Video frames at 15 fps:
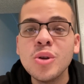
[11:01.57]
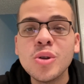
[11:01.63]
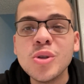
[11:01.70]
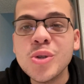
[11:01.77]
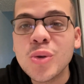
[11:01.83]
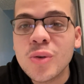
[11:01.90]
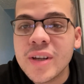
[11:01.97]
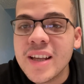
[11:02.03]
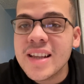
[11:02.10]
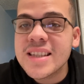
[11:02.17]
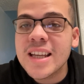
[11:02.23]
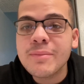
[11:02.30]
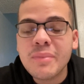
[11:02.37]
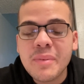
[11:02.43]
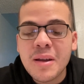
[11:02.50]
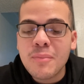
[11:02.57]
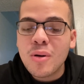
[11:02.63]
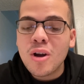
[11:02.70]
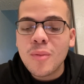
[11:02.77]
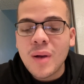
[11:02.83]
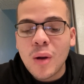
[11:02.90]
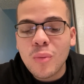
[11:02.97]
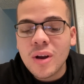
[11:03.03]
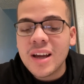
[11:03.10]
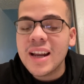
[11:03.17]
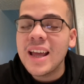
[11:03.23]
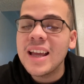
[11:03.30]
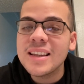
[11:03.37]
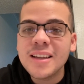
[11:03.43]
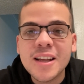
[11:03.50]
Jordian, Tampa Bay Barber. I work at a
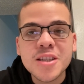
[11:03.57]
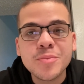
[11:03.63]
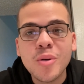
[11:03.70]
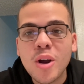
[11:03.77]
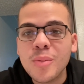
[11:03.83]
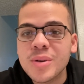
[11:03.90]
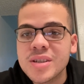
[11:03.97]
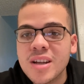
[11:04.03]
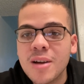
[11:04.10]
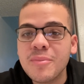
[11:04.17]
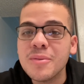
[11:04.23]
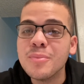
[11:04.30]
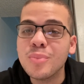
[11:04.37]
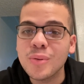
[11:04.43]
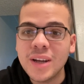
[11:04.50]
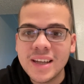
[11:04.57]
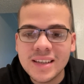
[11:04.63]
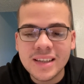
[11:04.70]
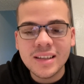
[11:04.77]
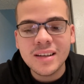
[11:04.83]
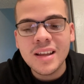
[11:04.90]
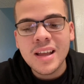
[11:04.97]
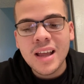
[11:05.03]
Hairline's Barbershop in Brandon.